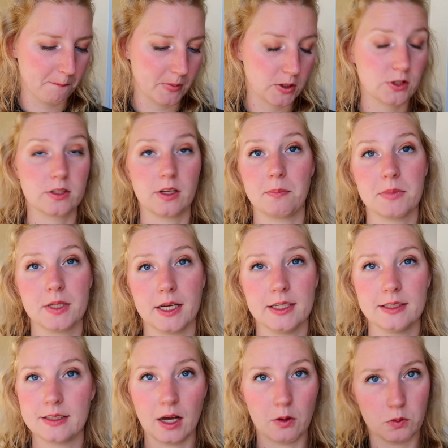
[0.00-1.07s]
some
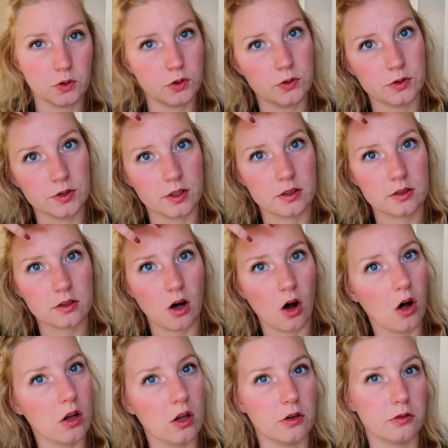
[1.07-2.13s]
days I will use it
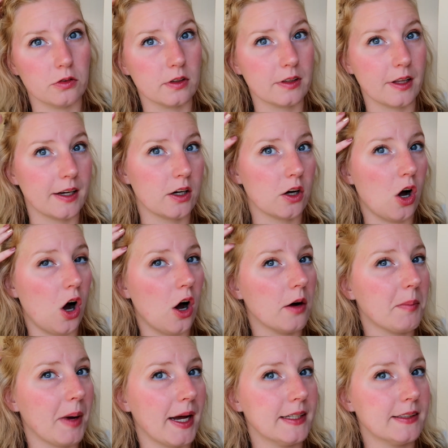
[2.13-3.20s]
all over, like
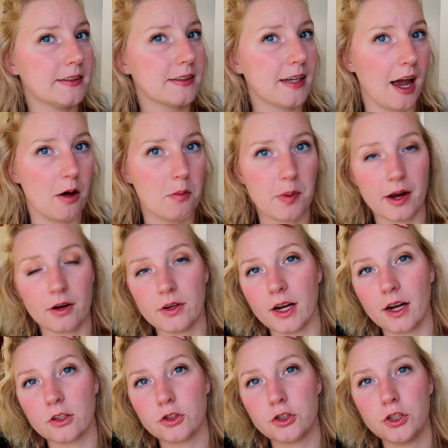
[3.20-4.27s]
on my scalp
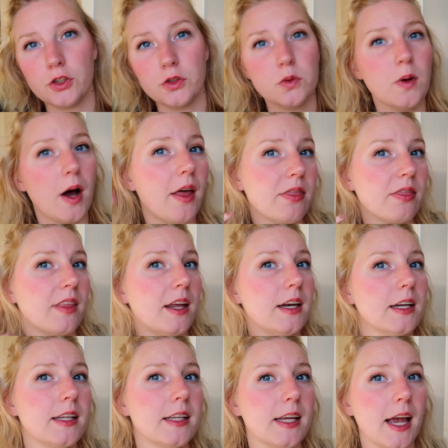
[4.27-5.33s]
area too, and then
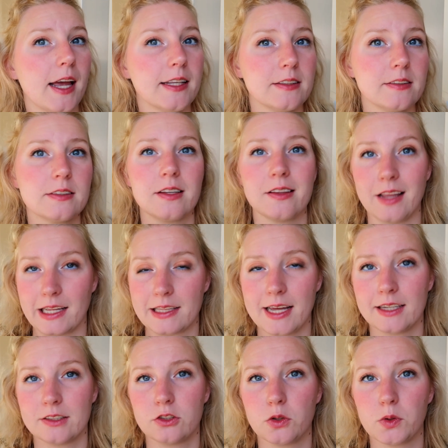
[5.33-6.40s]
in the ends, let
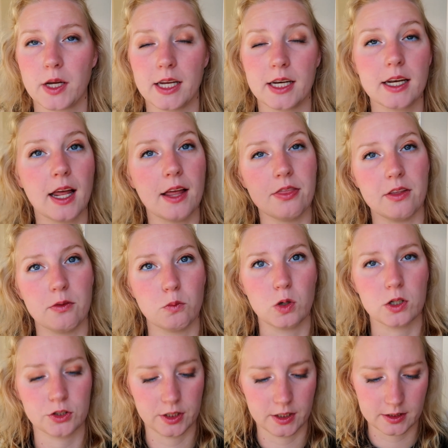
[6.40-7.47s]
that soak in and then
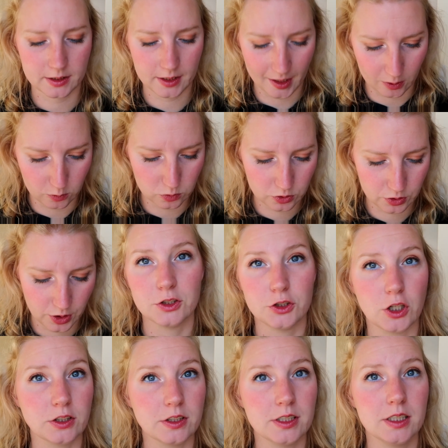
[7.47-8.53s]
wash it out.
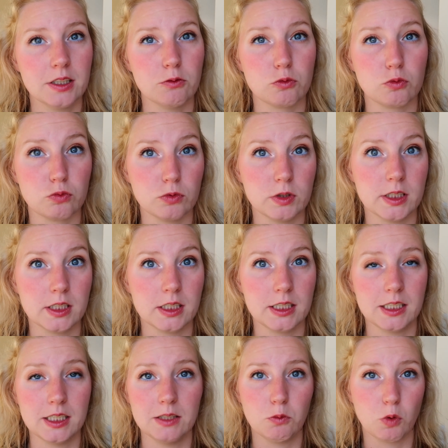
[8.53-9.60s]
Does it
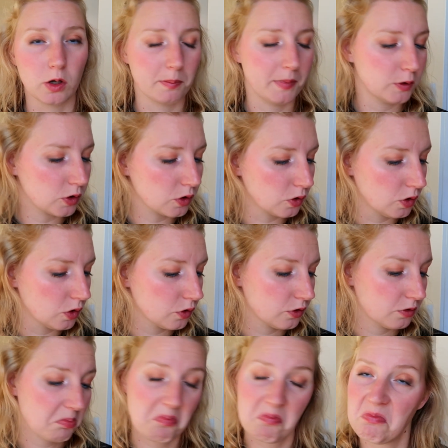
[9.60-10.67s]
really work
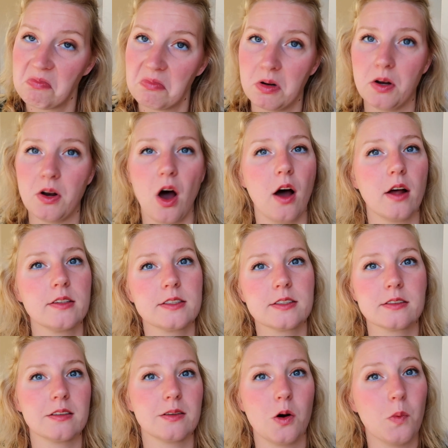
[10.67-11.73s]
miracles?
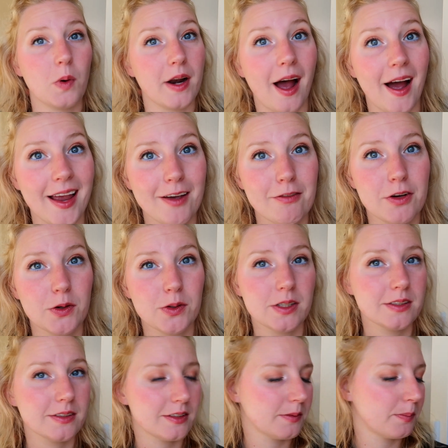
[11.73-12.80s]
Not what I have
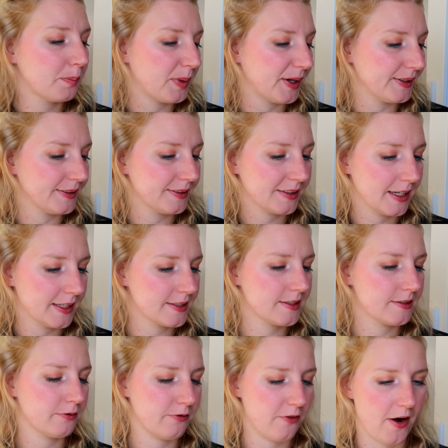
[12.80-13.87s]
noticed, but
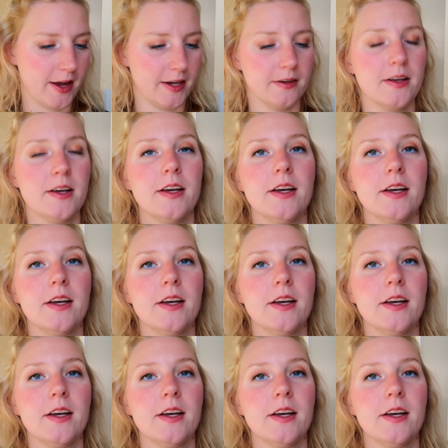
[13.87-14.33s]
it's fine.